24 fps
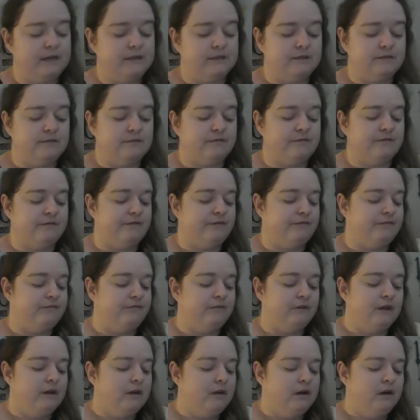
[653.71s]
is
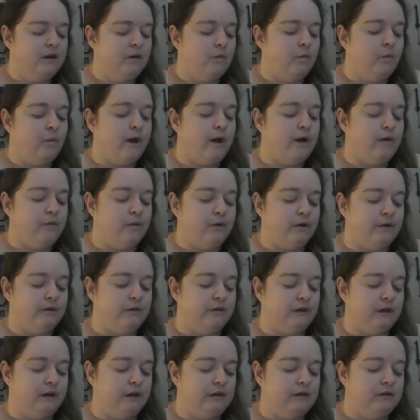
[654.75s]
well worth
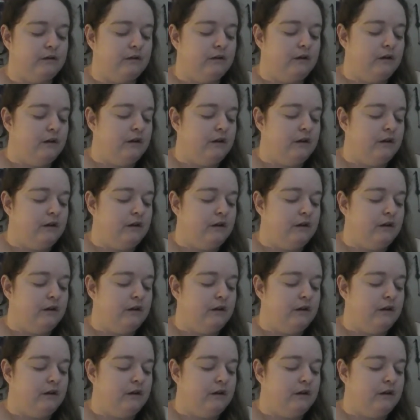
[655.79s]
it.